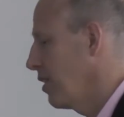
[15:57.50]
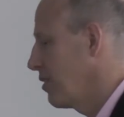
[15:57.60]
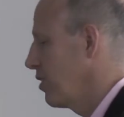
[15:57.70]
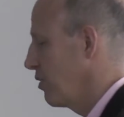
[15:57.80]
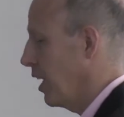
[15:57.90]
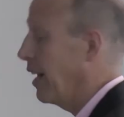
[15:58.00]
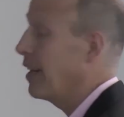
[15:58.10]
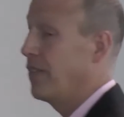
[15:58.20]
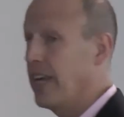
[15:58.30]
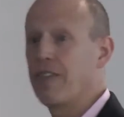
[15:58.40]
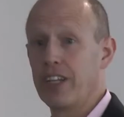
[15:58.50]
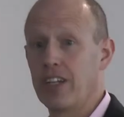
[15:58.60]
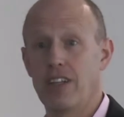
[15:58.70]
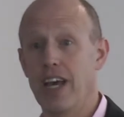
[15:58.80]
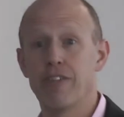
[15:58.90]
to do that. And the
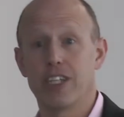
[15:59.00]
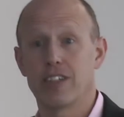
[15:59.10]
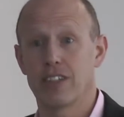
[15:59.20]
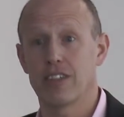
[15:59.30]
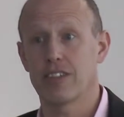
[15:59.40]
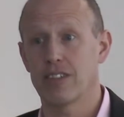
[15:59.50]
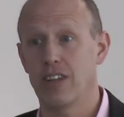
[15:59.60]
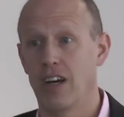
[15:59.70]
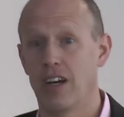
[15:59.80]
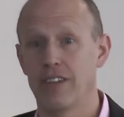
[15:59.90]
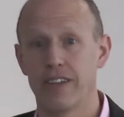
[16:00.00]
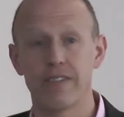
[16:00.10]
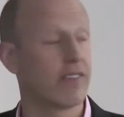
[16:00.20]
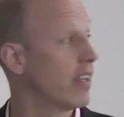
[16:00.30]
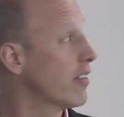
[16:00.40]
evidence is
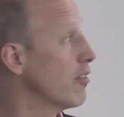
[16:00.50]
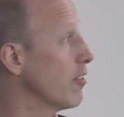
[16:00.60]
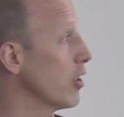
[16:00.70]
that they're very